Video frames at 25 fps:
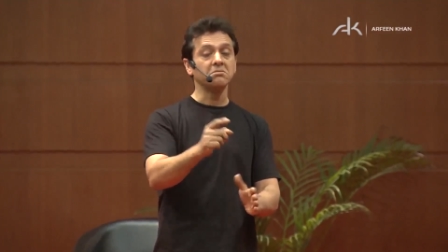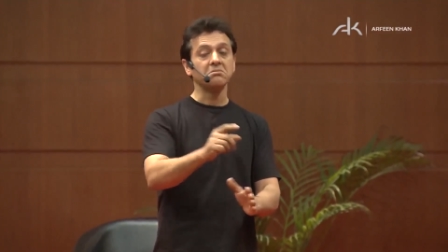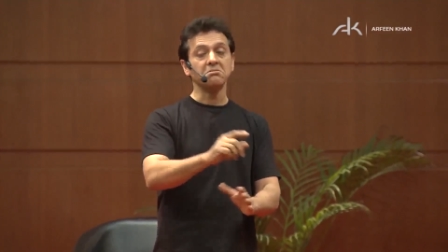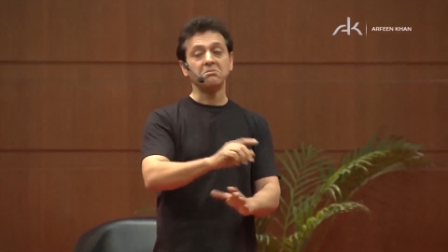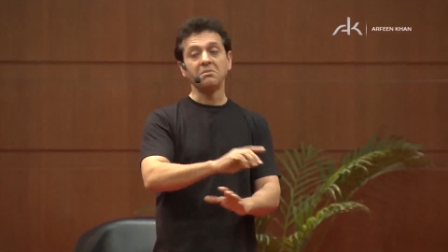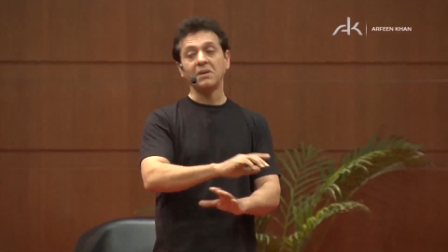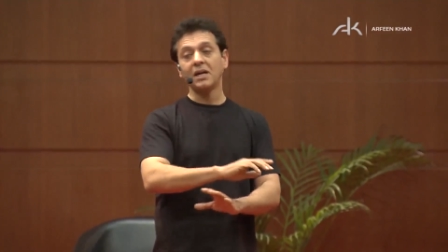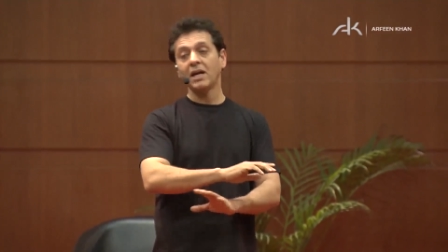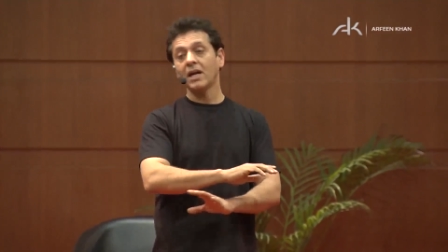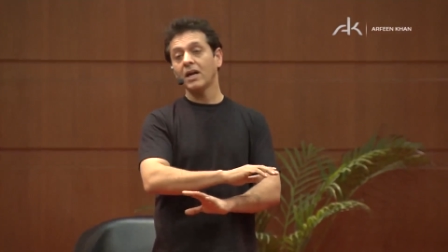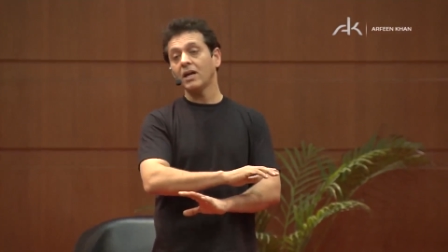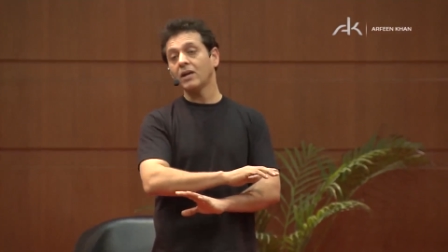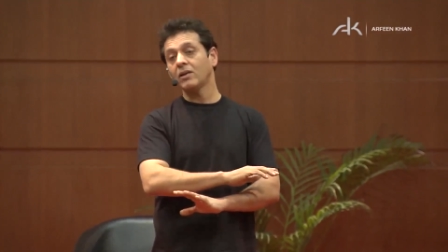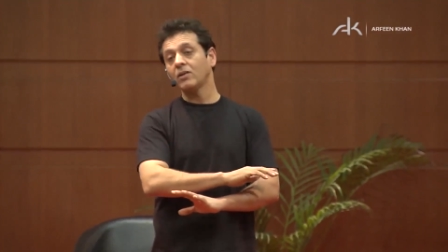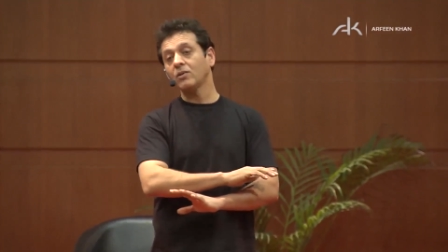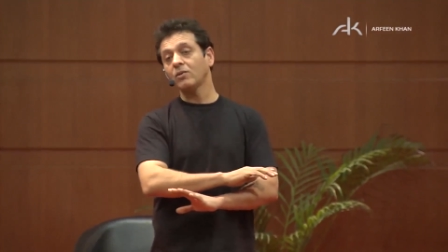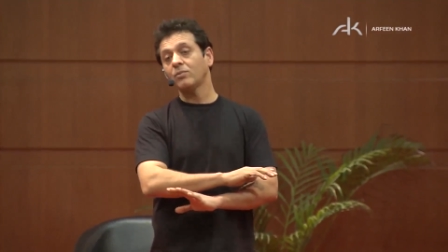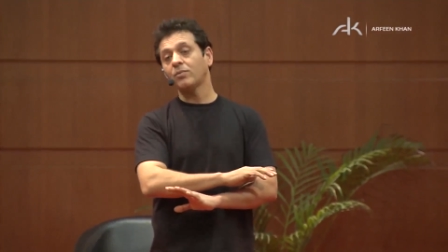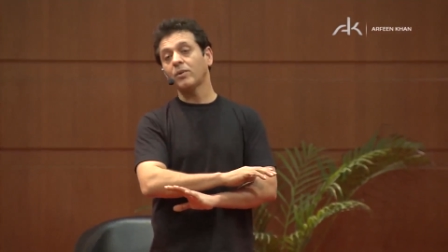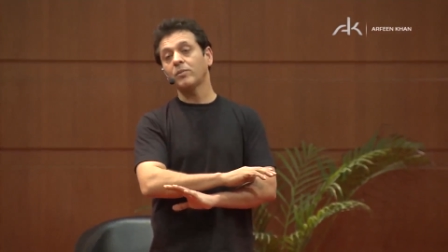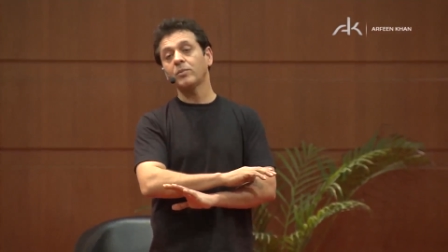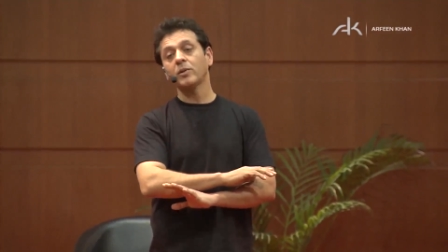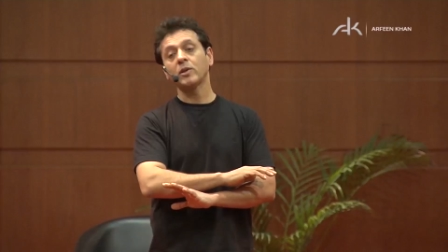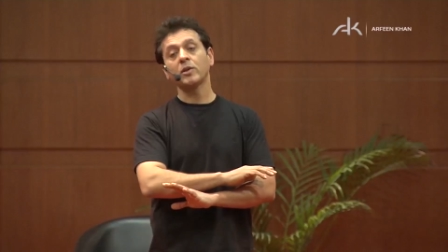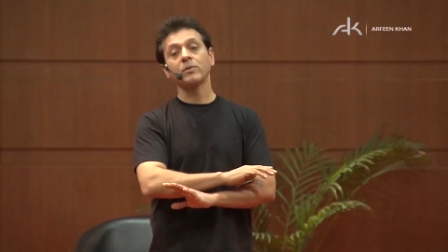Man, you're
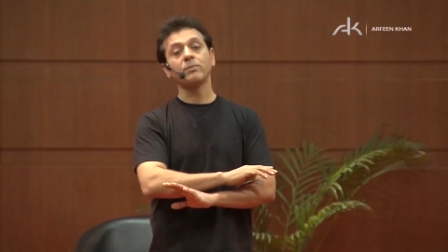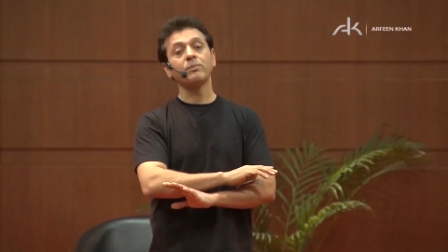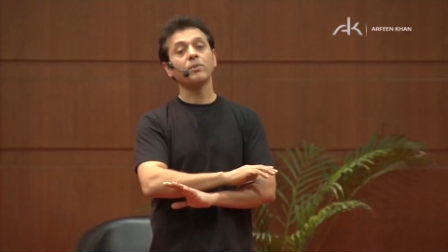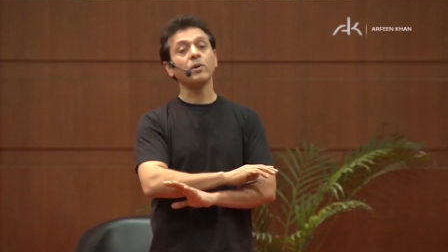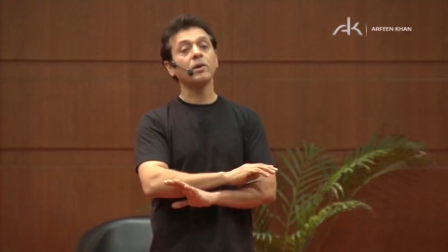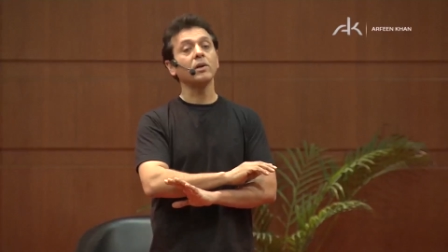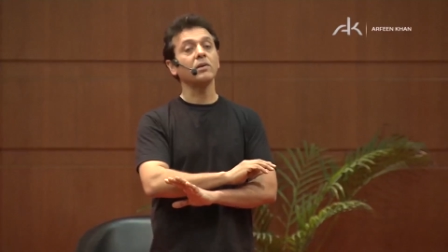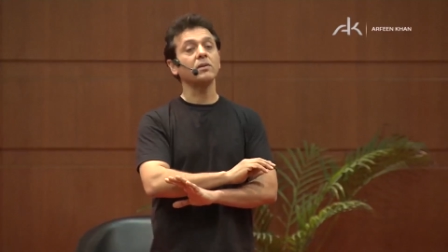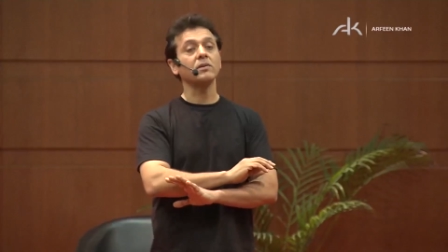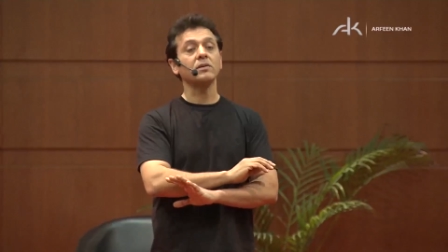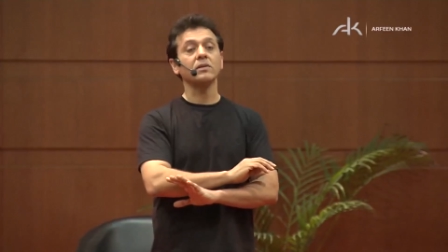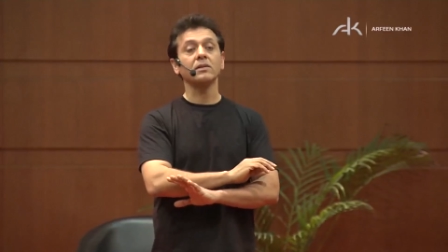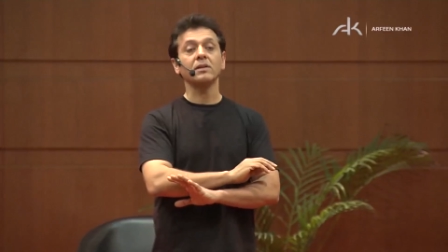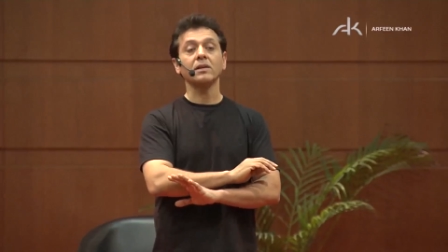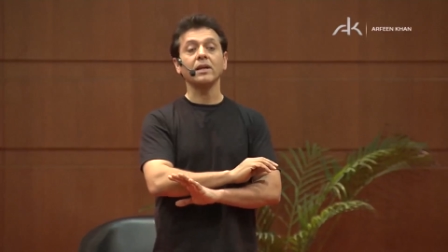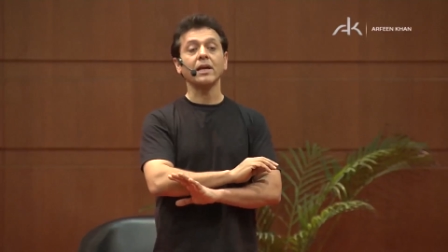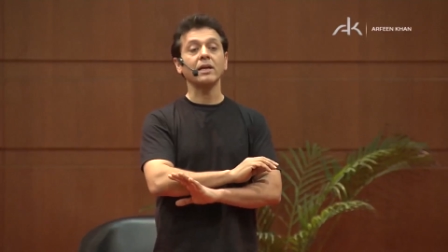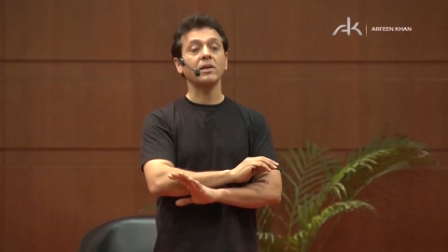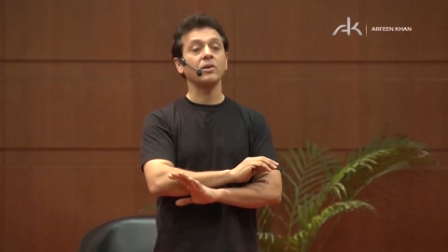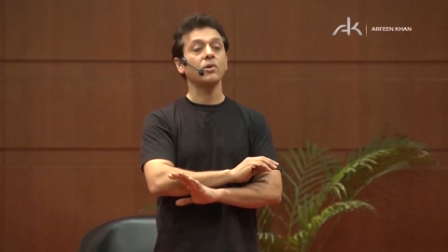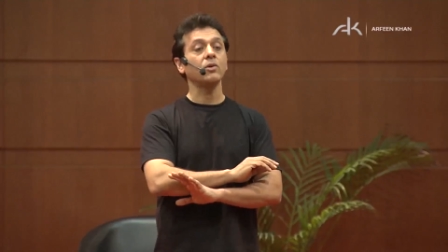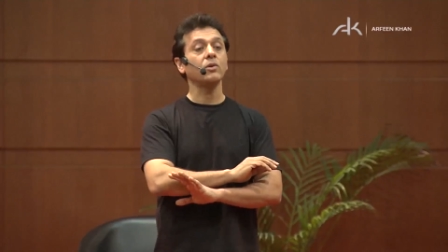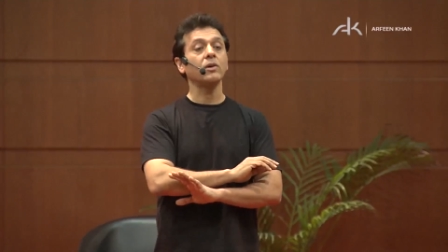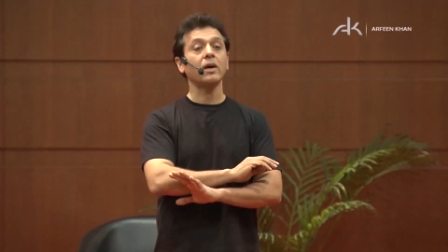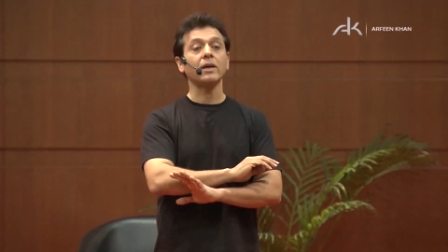probably spoilt
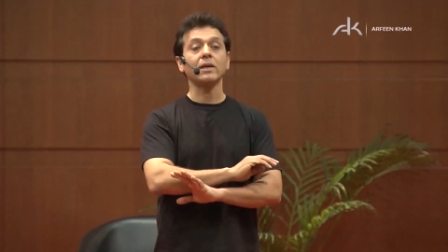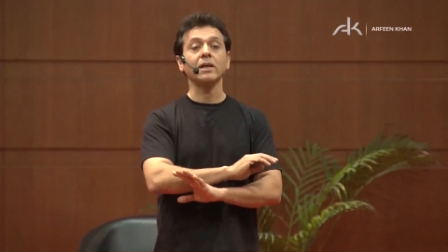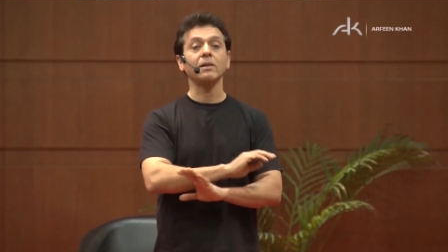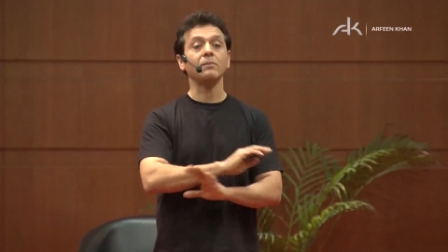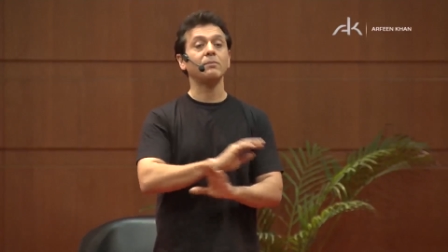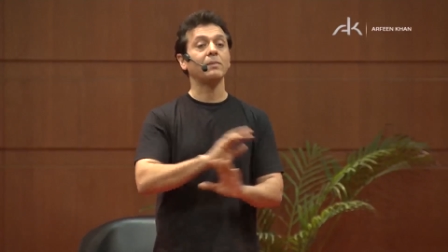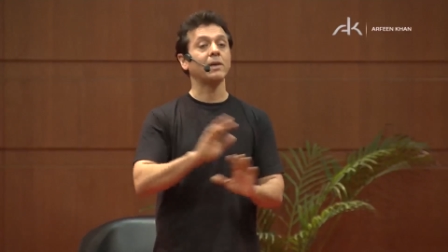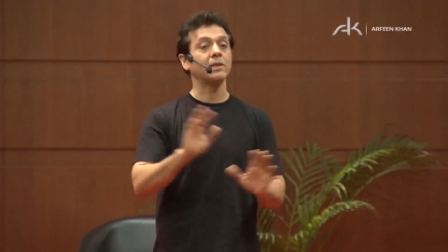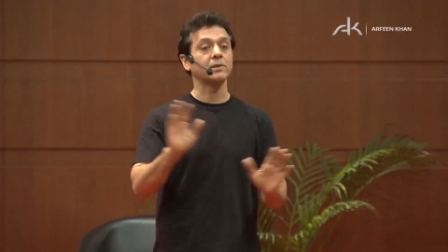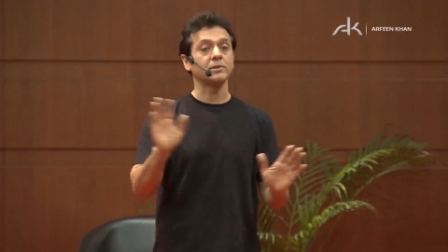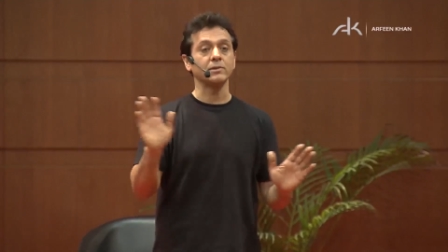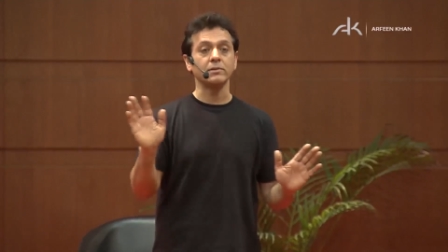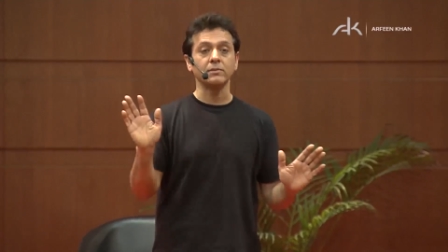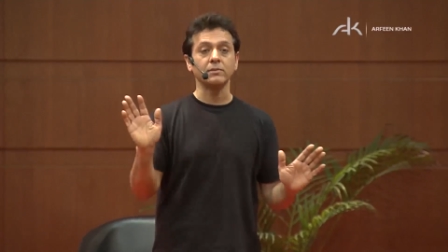like you can't imagine.